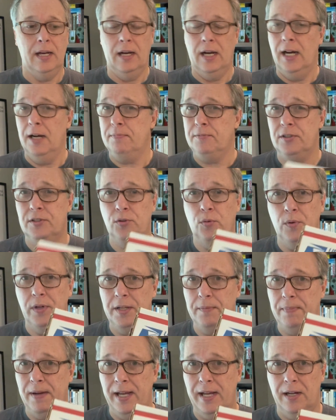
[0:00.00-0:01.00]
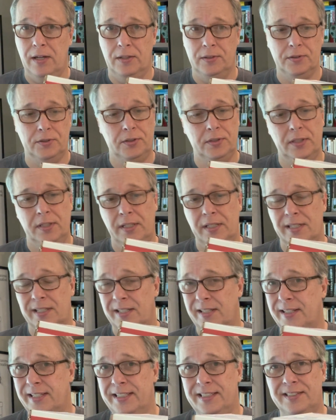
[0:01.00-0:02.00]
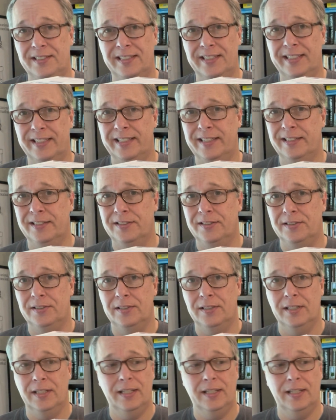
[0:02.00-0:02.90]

Up to 20 pounds, these things,